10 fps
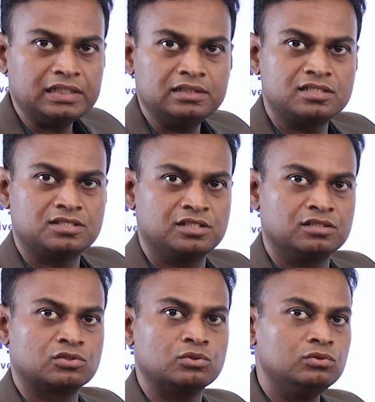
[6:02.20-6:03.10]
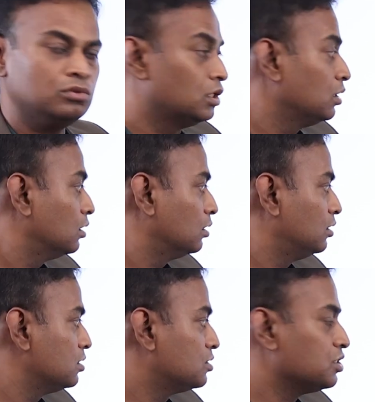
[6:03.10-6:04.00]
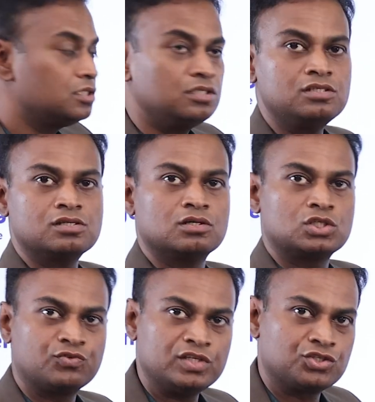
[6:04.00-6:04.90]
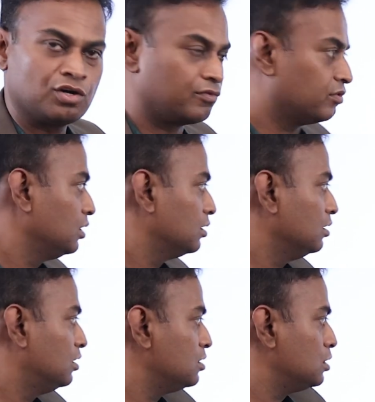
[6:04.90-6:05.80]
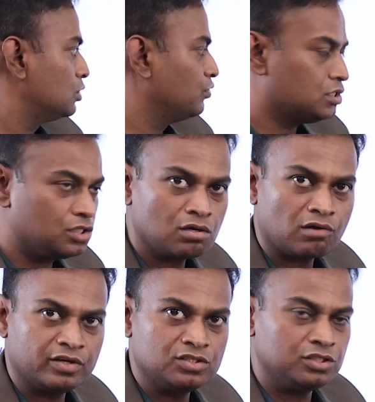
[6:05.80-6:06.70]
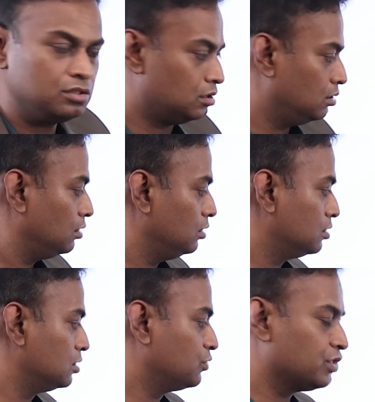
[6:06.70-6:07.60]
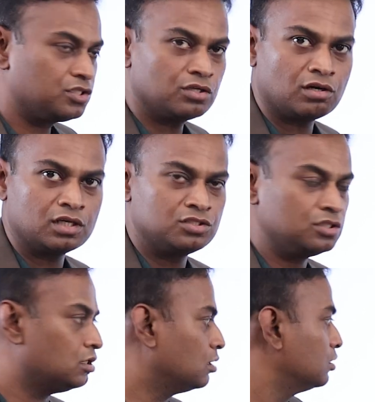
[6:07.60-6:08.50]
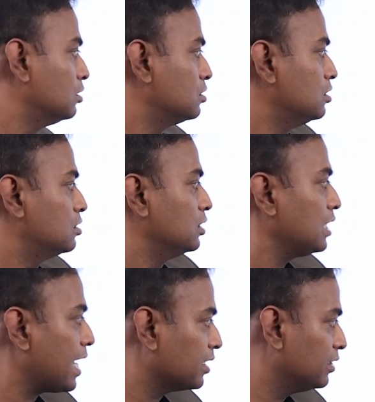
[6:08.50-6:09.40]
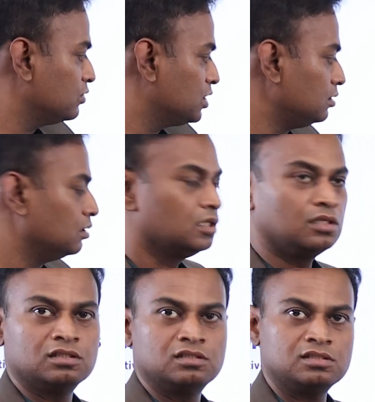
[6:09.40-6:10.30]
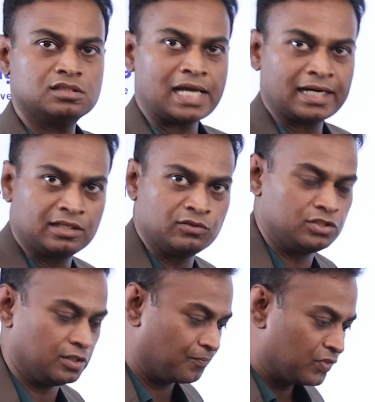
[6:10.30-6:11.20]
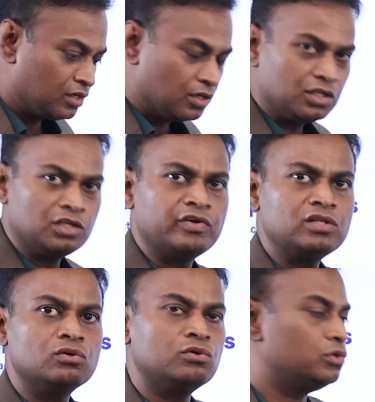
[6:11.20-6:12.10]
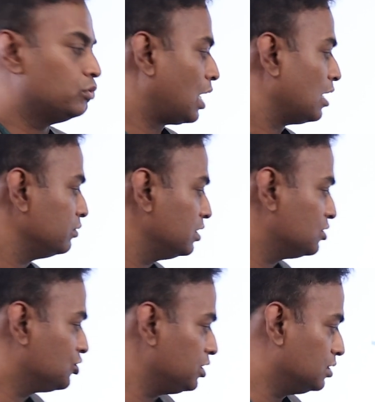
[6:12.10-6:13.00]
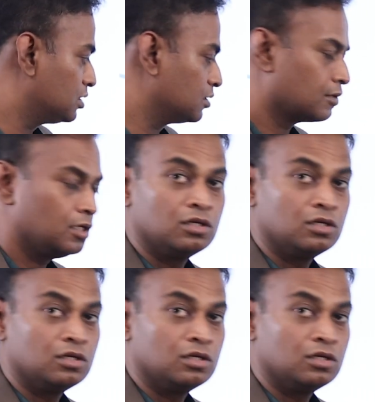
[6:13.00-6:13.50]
read this gene, so this gene is switched off. This is switching off a gene, this is switching on a gene, this is inactive gene, this is active gene. Even though you have these genes,